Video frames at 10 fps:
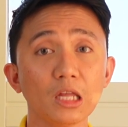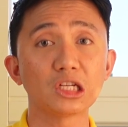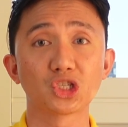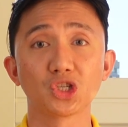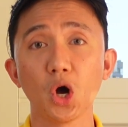
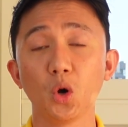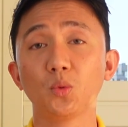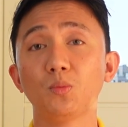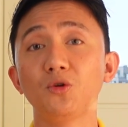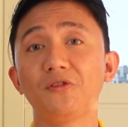So
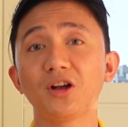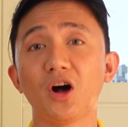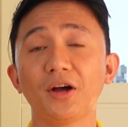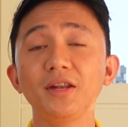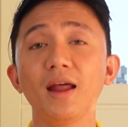moving
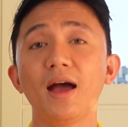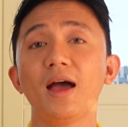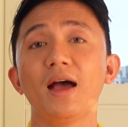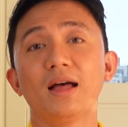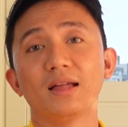on.
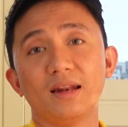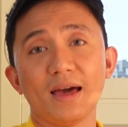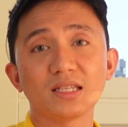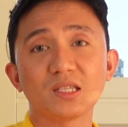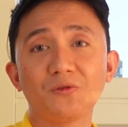
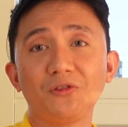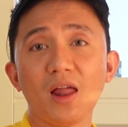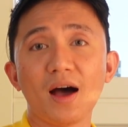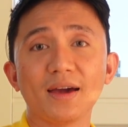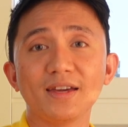Let's
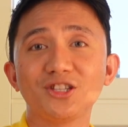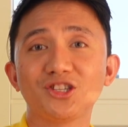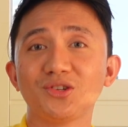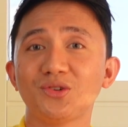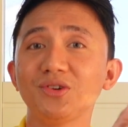fly to